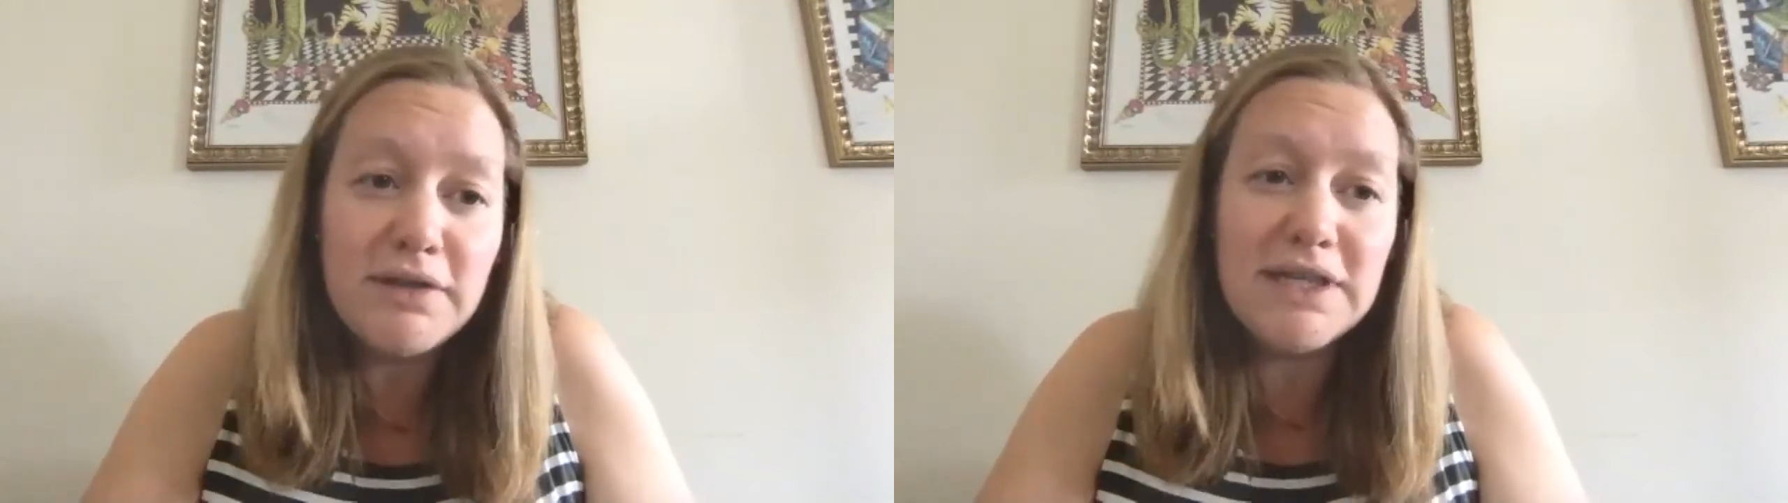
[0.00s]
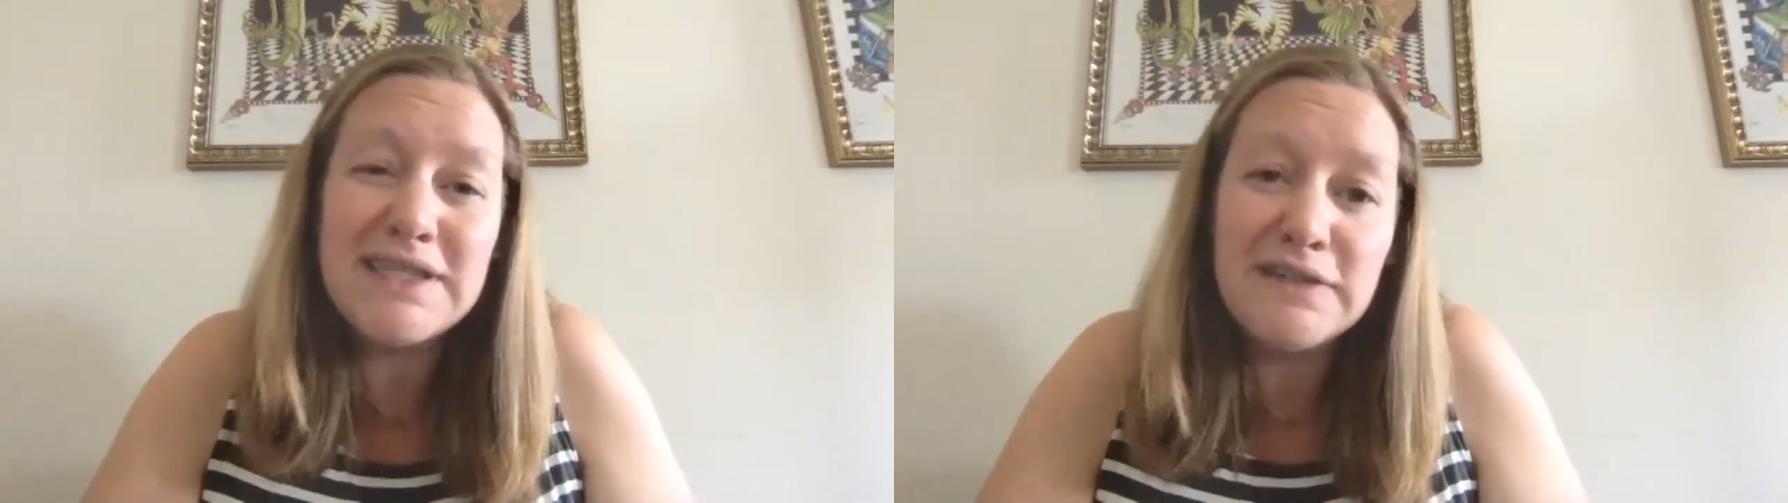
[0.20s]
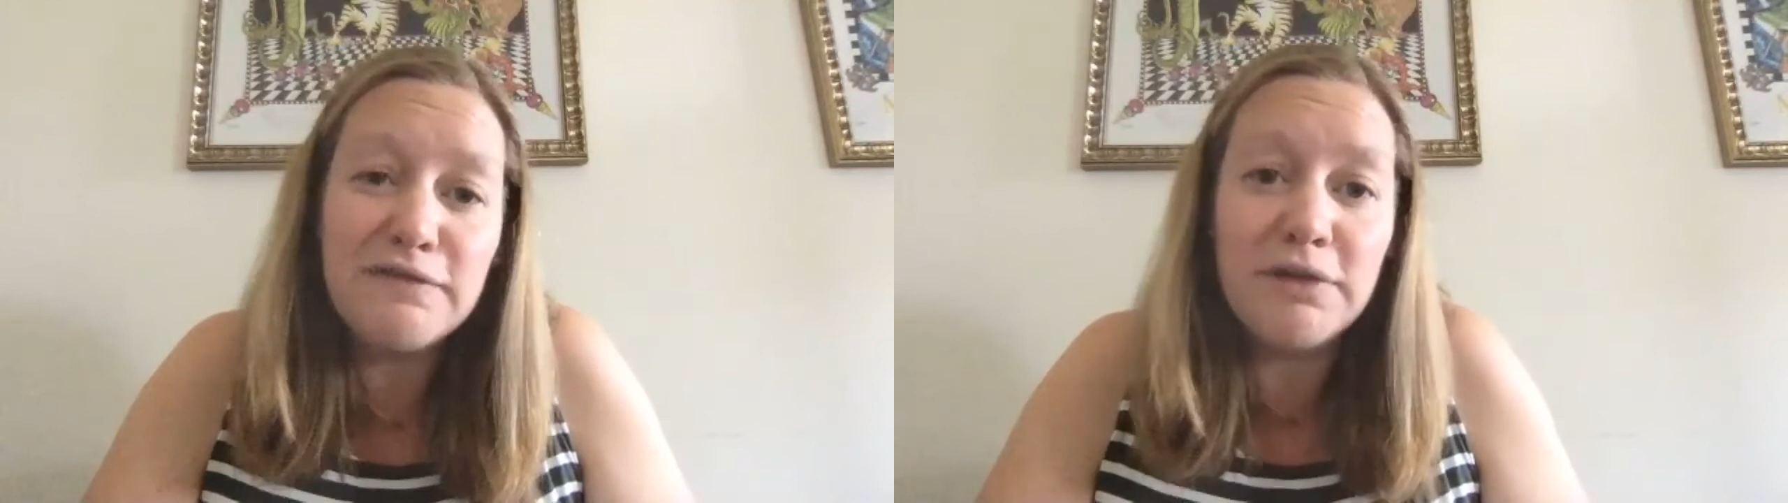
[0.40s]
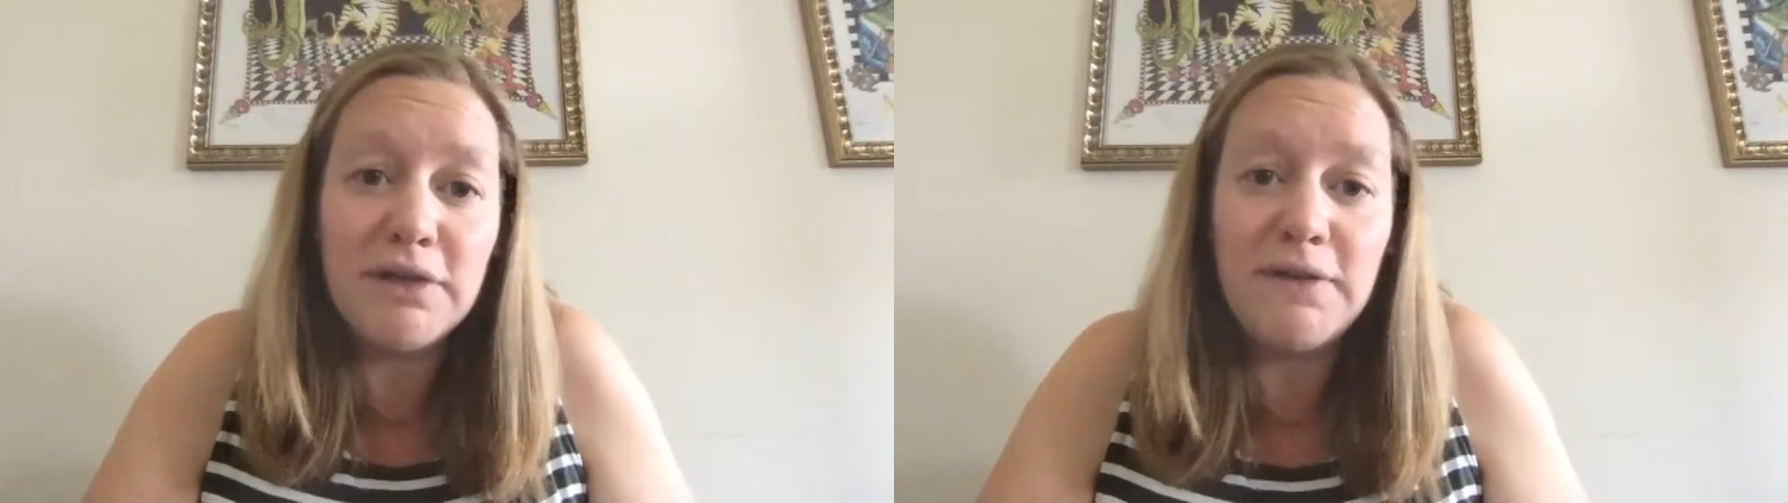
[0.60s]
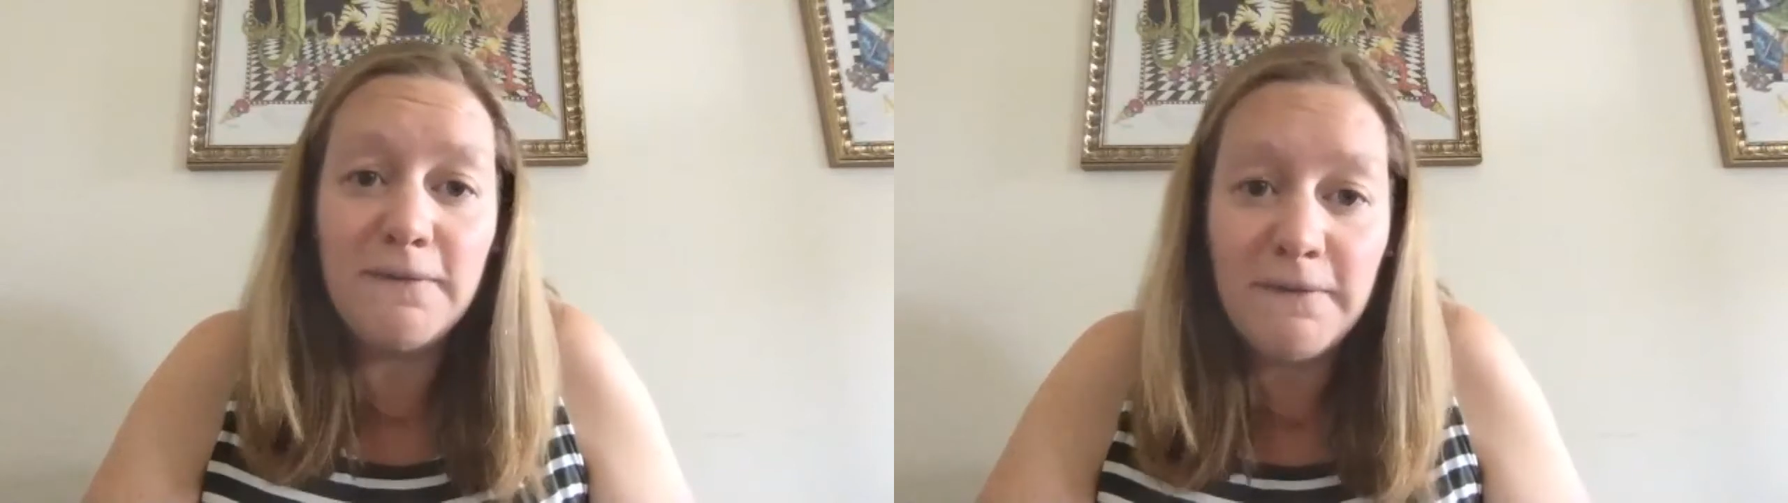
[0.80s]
doesn't really